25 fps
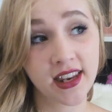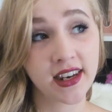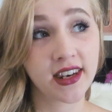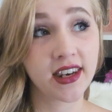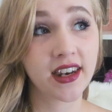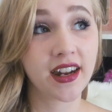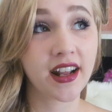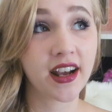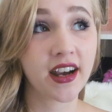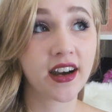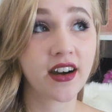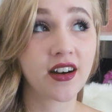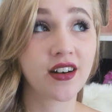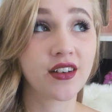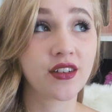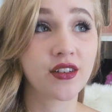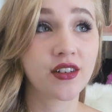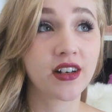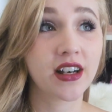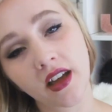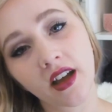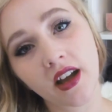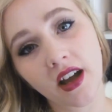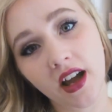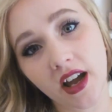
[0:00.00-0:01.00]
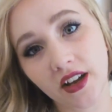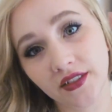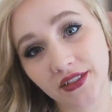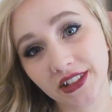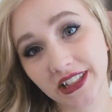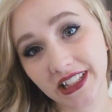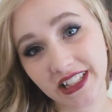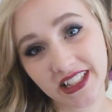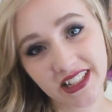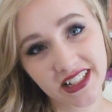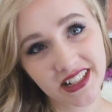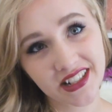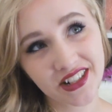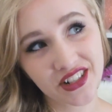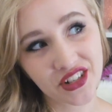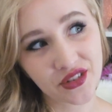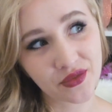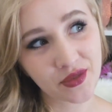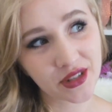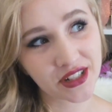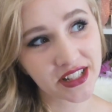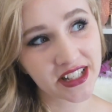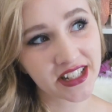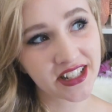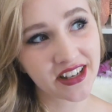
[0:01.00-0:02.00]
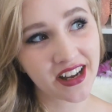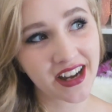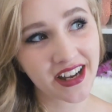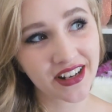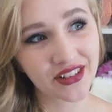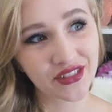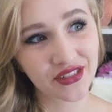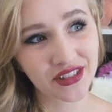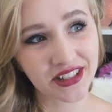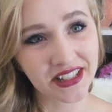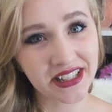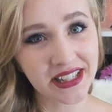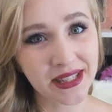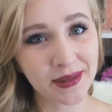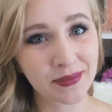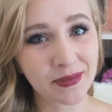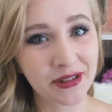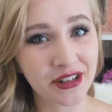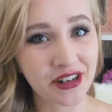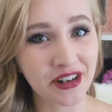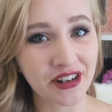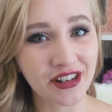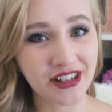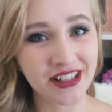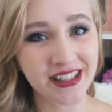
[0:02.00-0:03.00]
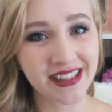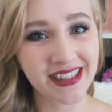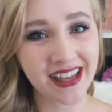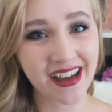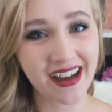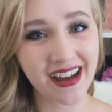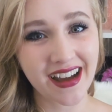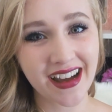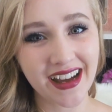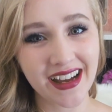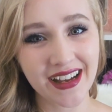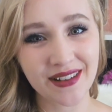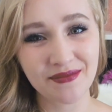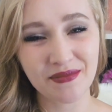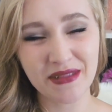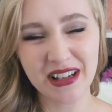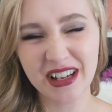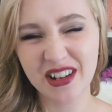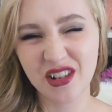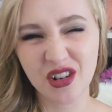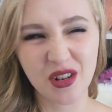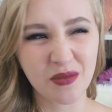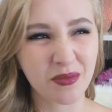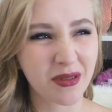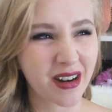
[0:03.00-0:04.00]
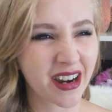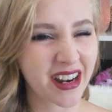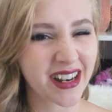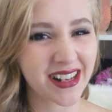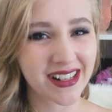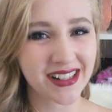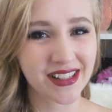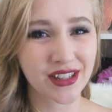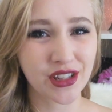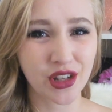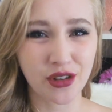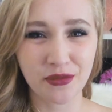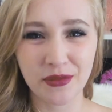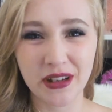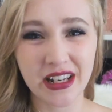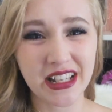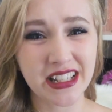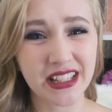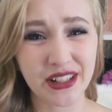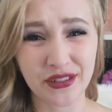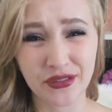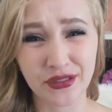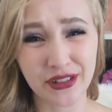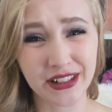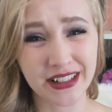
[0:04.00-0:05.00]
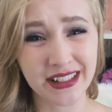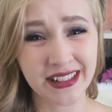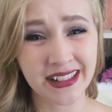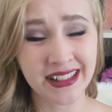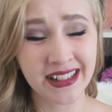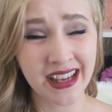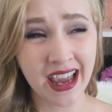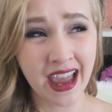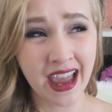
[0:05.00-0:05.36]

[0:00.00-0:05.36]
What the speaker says: Now, I really didn't know what to title this because I am incorporating so many different